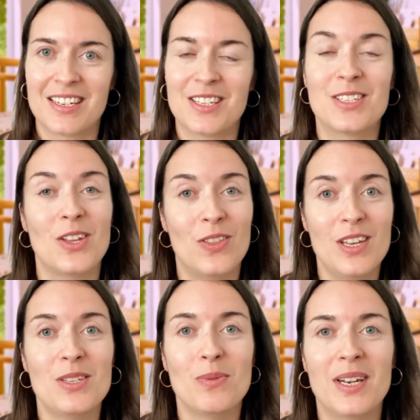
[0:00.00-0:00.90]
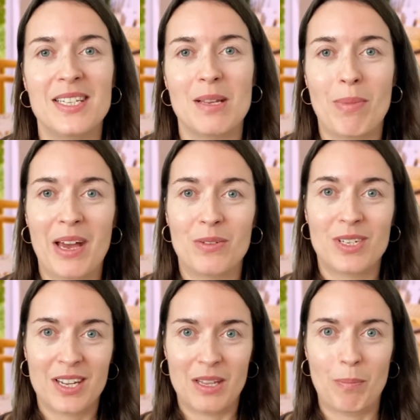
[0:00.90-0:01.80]
So this one is about
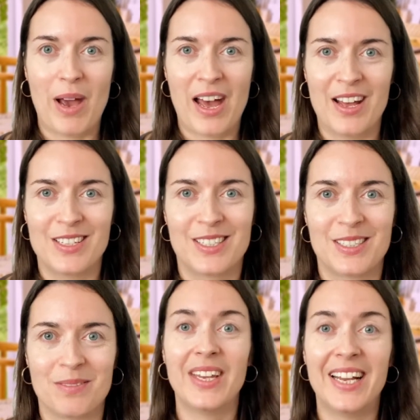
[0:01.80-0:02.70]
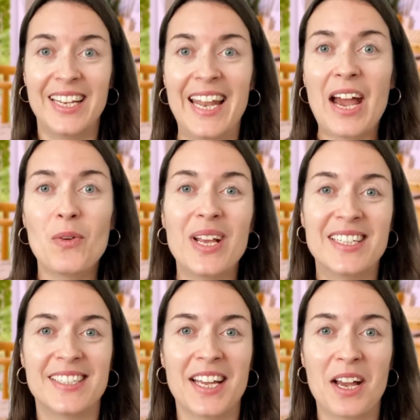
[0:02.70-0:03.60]
the past. Now it's
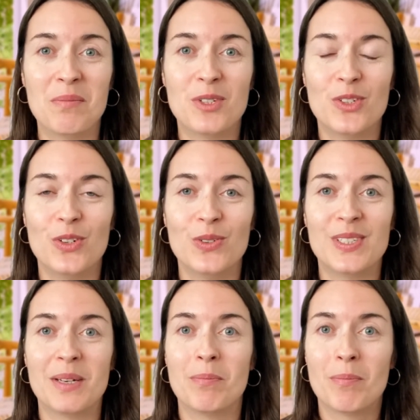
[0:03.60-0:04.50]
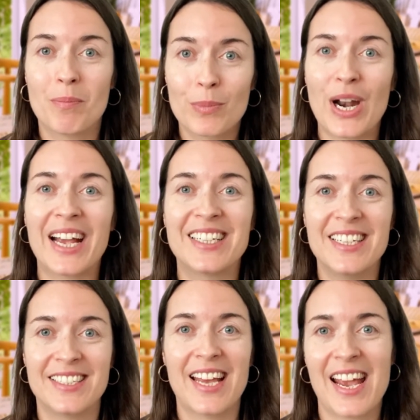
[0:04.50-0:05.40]
time to do some
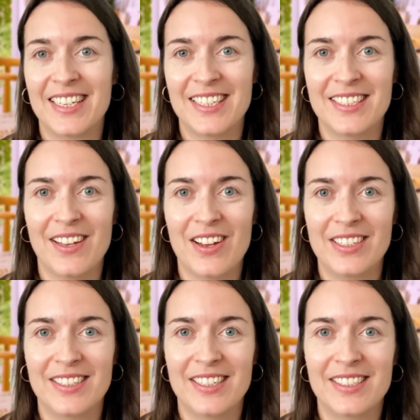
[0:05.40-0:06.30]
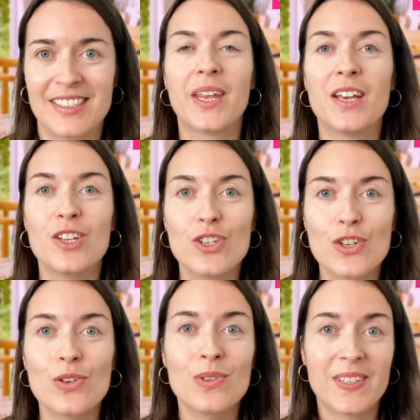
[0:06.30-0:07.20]
practice exercises.
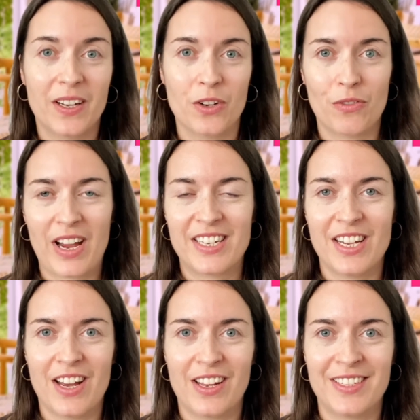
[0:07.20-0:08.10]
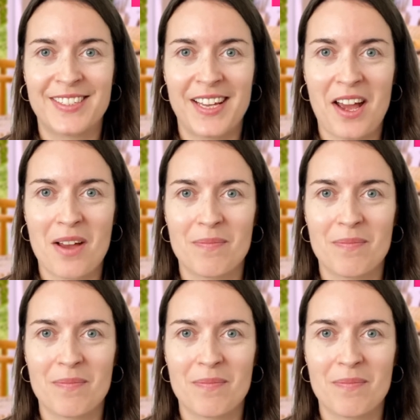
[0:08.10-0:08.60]
Choose the correct answer.